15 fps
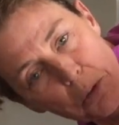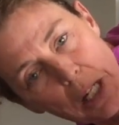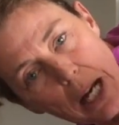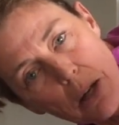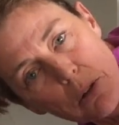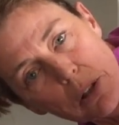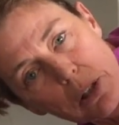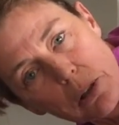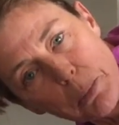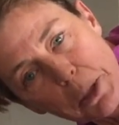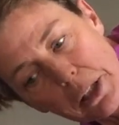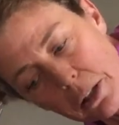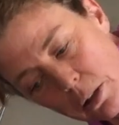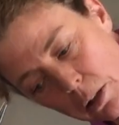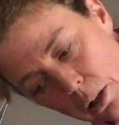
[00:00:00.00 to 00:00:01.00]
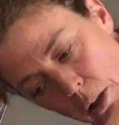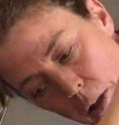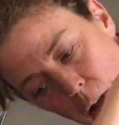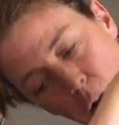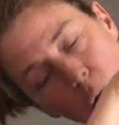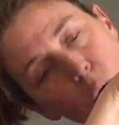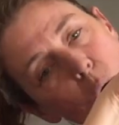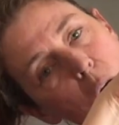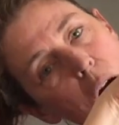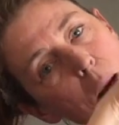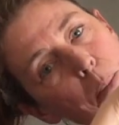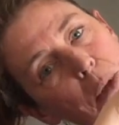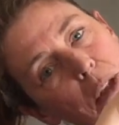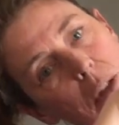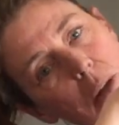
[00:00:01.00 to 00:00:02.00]
down a little bit or
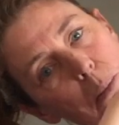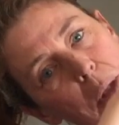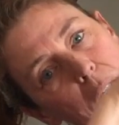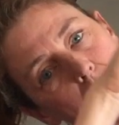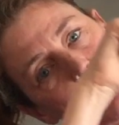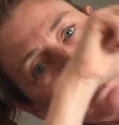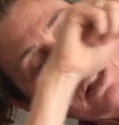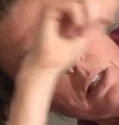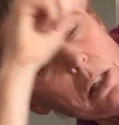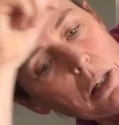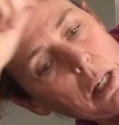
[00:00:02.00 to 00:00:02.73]
up a little bit,